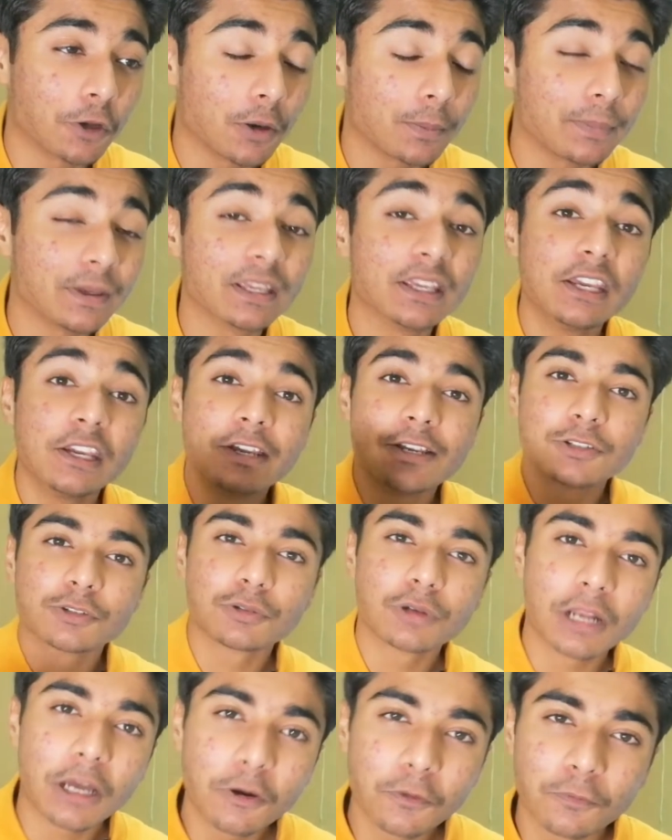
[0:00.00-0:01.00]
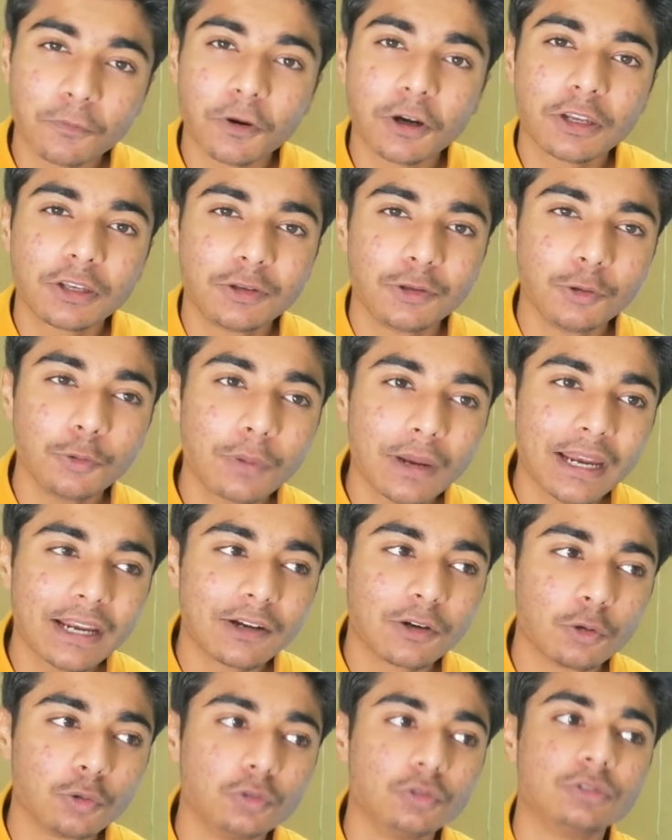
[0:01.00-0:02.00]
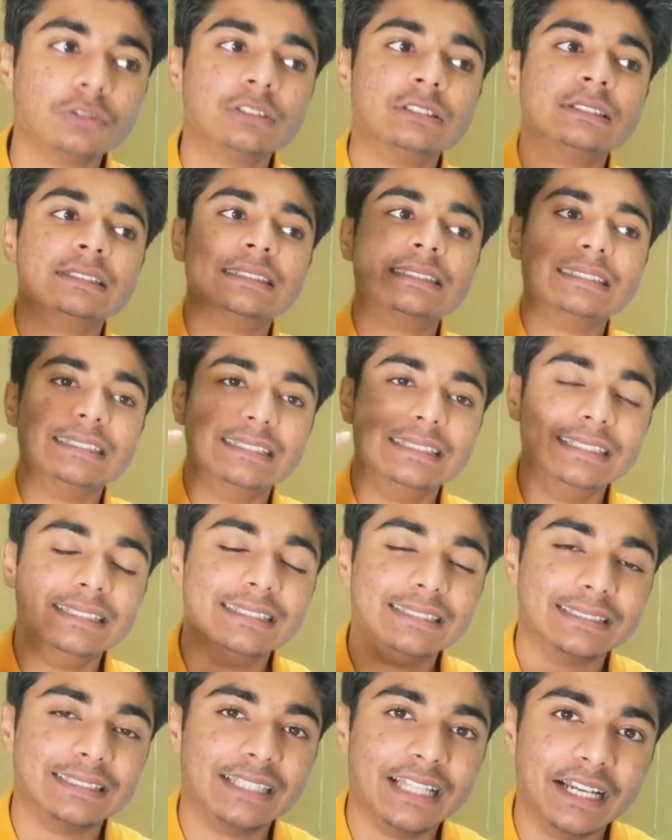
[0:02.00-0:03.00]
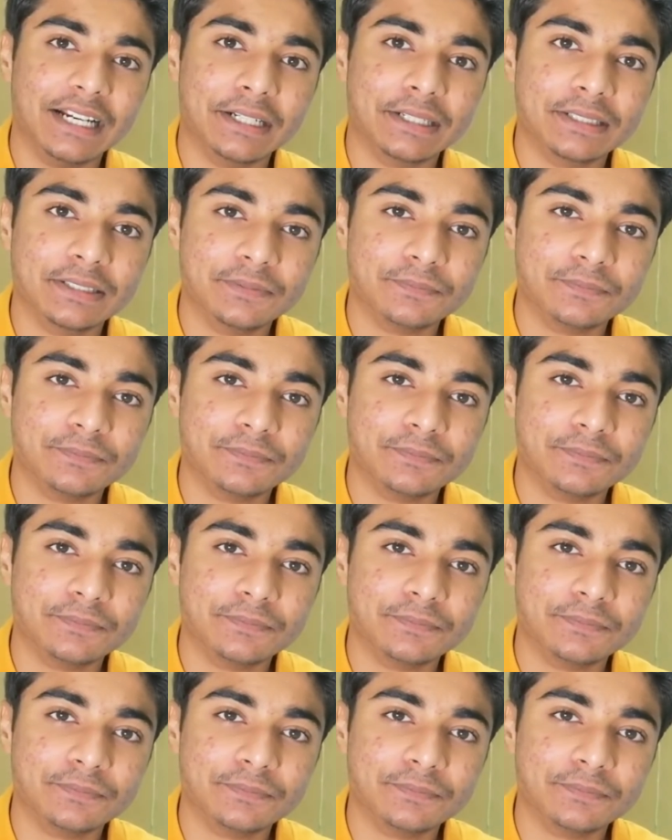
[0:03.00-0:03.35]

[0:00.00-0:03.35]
topic. So now what you can do is that